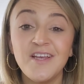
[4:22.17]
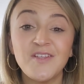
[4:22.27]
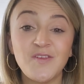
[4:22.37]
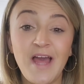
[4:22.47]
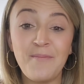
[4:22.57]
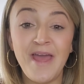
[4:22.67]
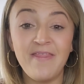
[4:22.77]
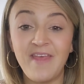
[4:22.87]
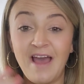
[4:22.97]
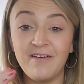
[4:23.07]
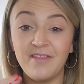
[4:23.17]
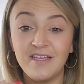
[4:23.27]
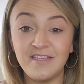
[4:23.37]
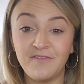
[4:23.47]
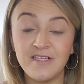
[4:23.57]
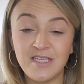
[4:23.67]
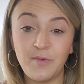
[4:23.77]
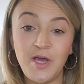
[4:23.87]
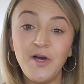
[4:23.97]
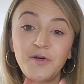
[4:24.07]
So that meant that the difference that
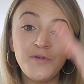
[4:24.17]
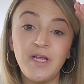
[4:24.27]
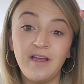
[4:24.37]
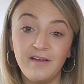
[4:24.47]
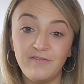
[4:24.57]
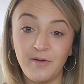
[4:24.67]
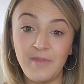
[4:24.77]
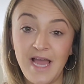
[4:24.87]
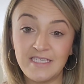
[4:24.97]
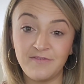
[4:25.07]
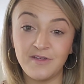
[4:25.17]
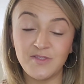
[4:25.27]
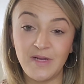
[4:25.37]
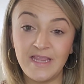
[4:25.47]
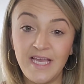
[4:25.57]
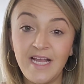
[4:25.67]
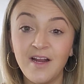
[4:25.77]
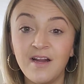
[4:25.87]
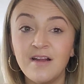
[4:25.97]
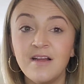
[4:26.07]
we owed from that difference right
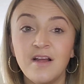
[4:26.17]
there,